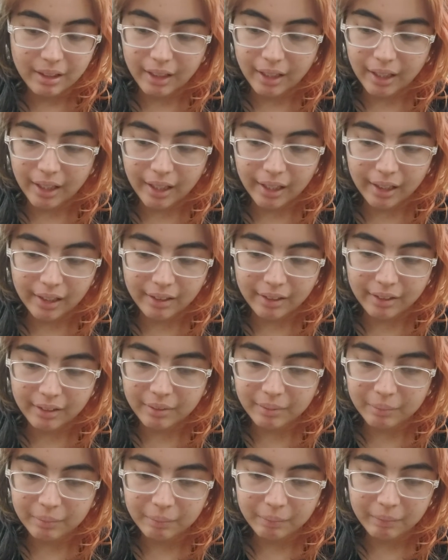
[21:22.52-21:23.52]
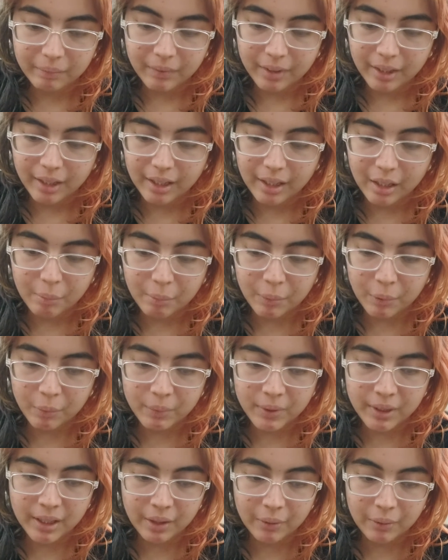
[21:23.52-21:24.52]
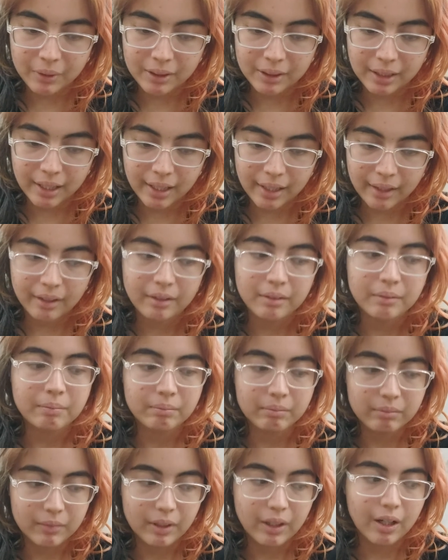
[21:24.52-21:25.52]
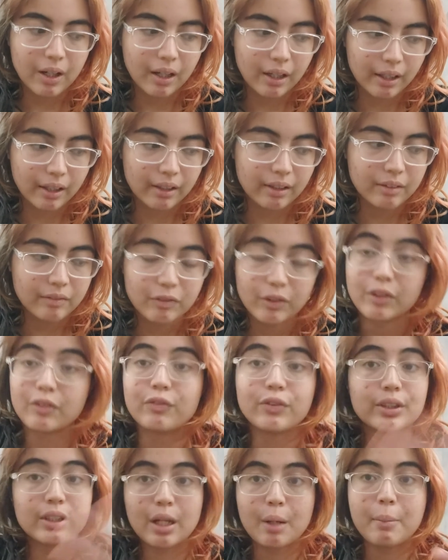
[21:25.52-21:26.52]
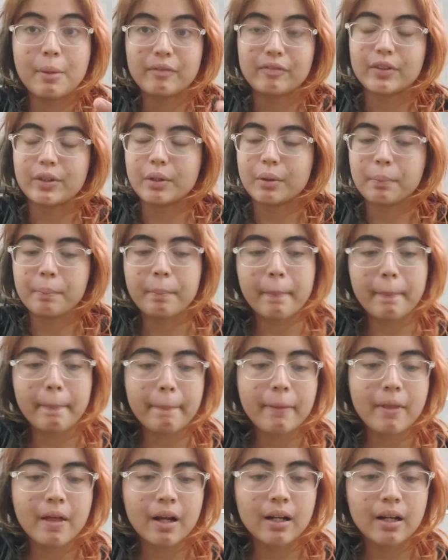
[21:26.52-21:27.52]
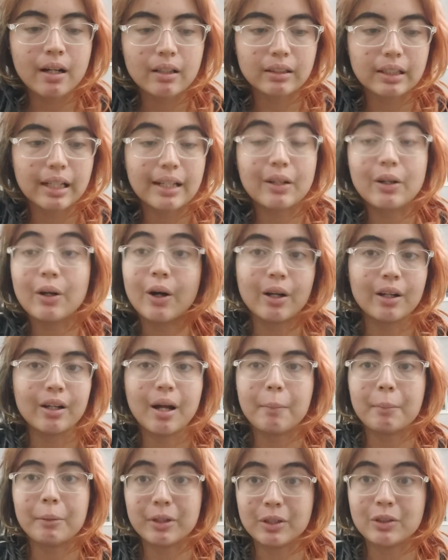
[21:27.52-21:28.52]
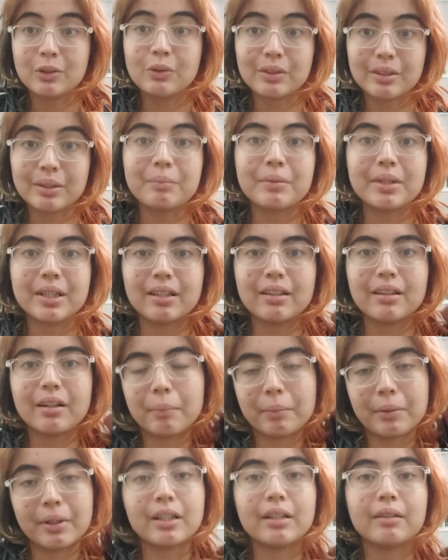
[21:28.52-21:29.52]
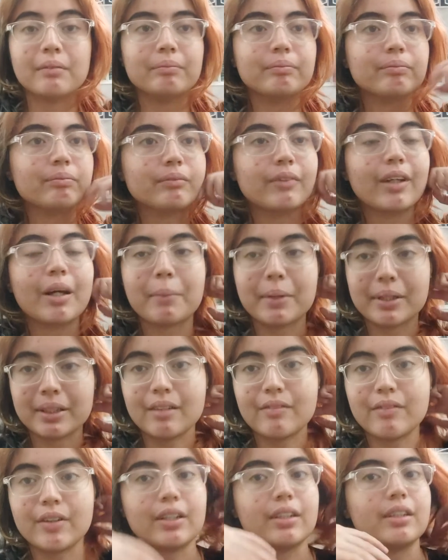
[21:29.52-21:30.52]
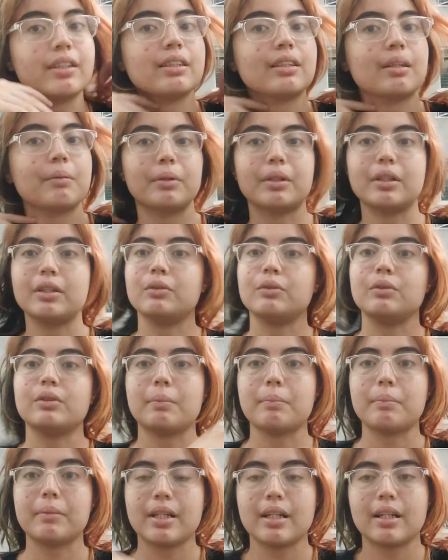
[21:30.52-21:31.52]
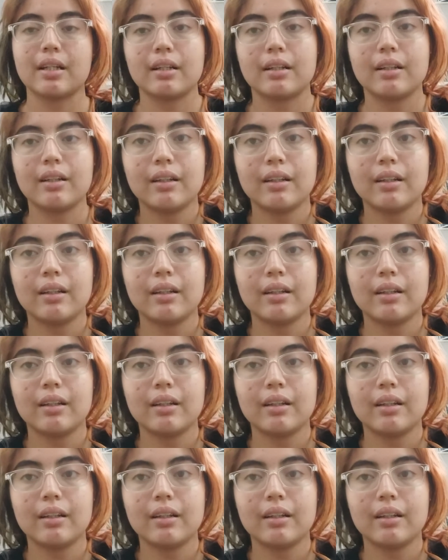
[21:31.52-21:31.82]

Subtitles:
And in that moment, I was like, God, for the first time ever, I was like, God, I'm gonna do something. I'm gonna get myself out of this. I'm gonna do something.